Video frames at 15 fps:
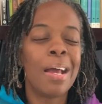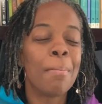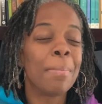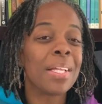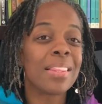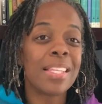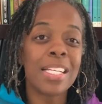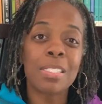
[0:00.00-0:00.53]

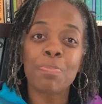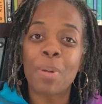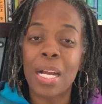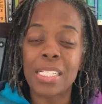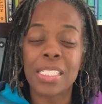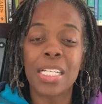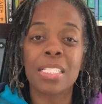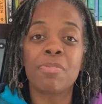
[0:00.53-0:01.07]
But this
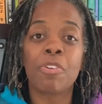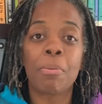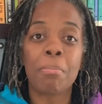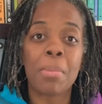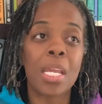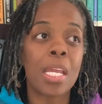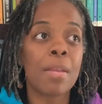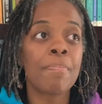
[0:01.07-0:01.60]
process for
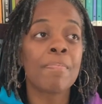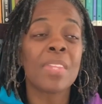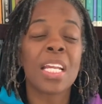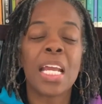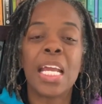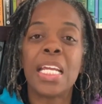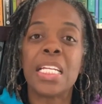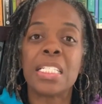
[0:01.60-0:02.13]
me,
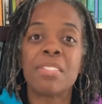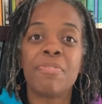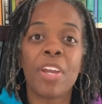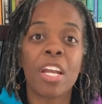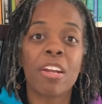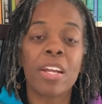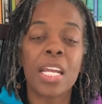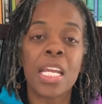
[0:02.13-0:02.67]
it is
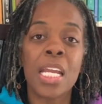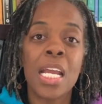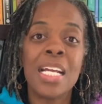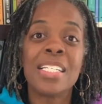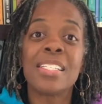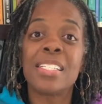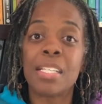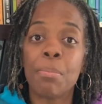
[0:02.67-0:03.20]
very
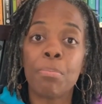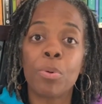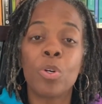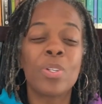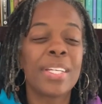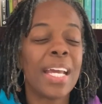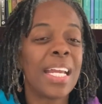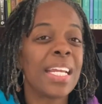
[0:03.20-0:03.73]

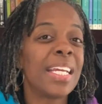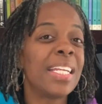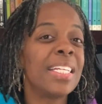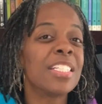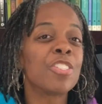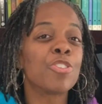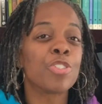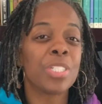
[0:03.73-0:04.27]
simple, yet it
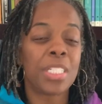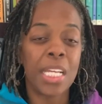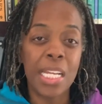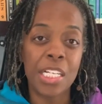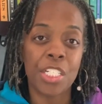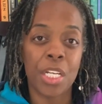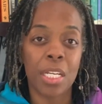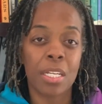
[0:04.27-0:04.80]
is
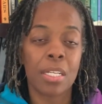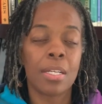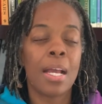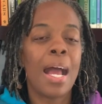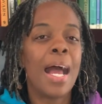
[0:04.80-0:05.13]
strategic.